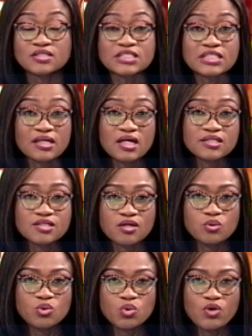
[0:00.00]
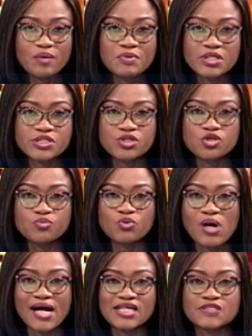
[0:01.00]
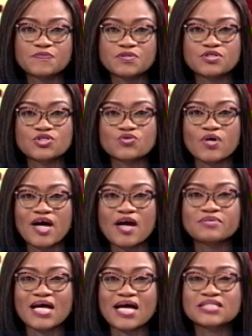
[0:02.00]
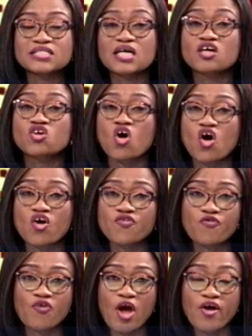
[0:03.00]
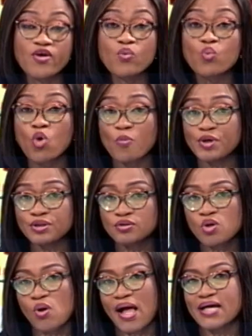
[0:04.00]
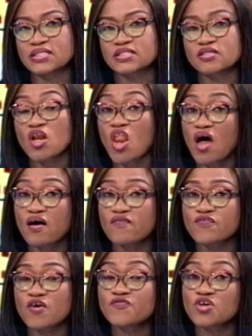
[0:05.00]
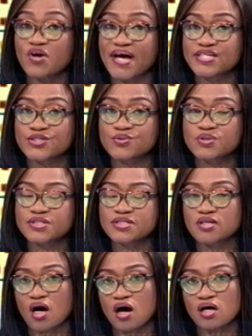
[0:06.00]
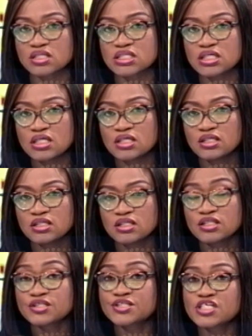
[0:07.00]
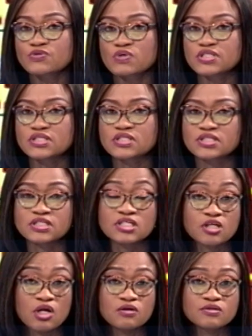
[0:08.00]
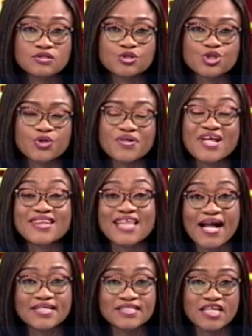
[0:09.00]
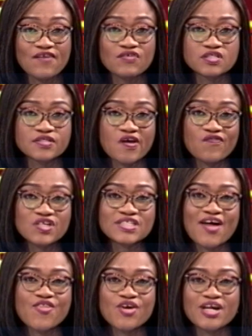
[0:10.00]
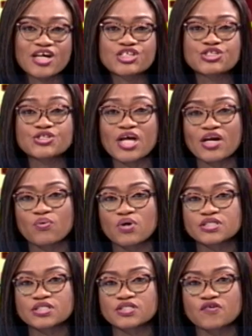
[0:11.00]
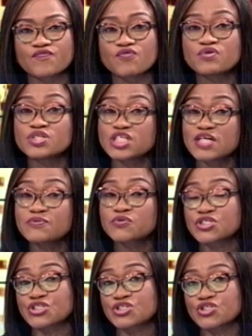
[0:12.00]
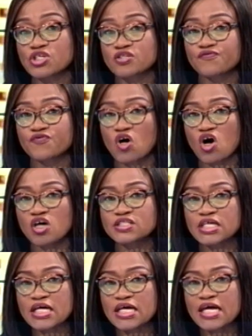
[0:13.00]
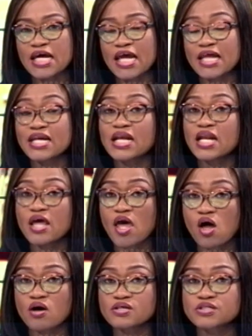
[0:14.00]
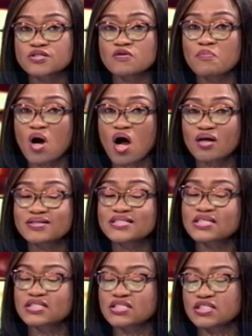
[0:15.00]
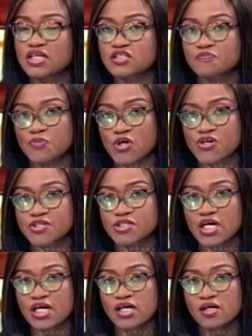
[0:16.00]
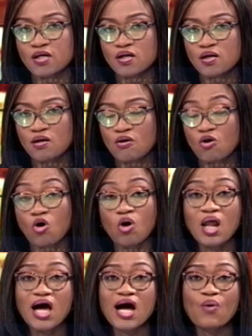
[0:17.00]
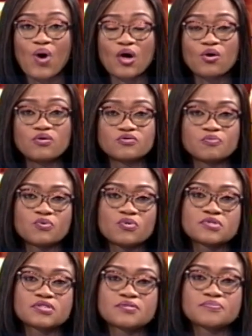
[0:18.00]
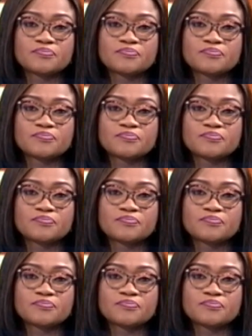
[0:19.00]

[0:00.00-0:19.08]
Senator Oluremi Tinubu has been described as a God-fearing woman who has the love of the grassroots at heart. This was disclosed during a Thanksgiving service at the national headquarters of the Redeemed Christian Church of God in Lagos to mark her 60th birthday. Ola Awakon reports.